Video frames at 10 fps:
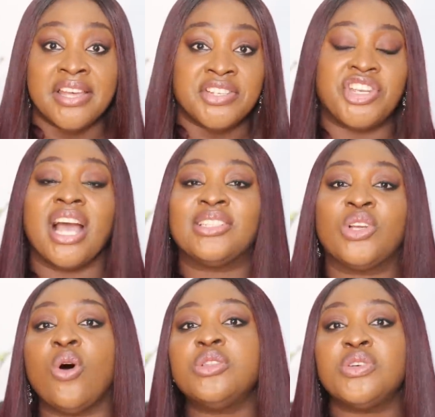she
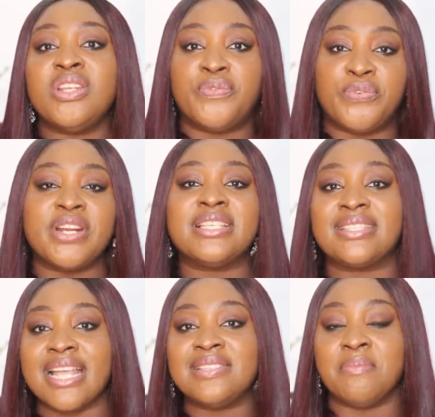had gone to the Free
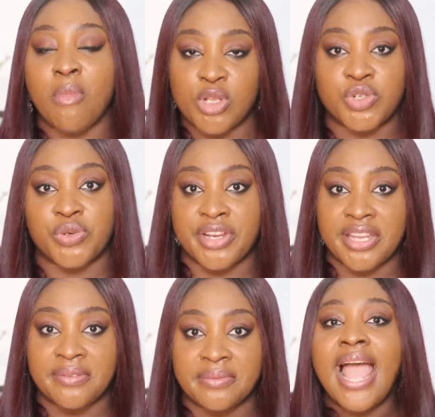State
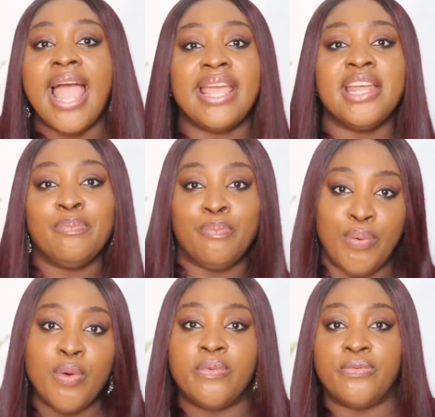Mortuary, there in
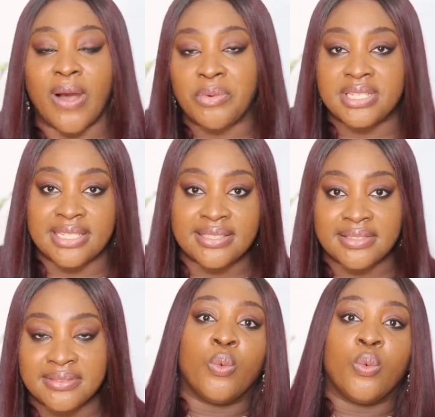Bloemfontein,